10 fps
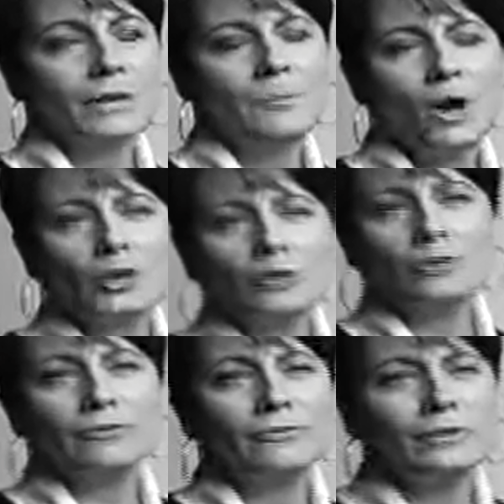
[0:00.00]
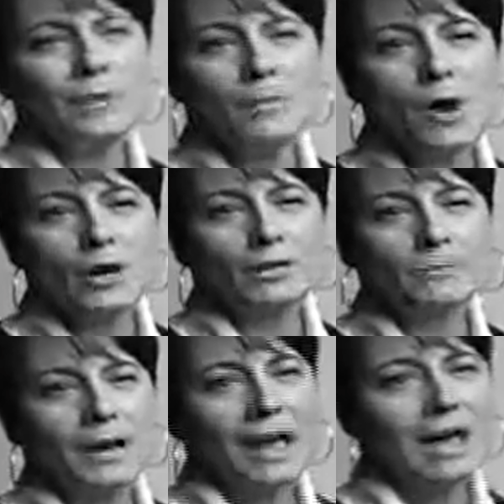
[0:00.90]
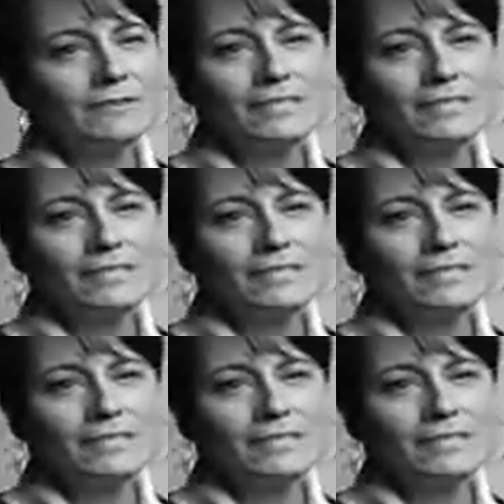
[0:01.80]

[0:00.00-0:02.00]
partner or female partner, but I have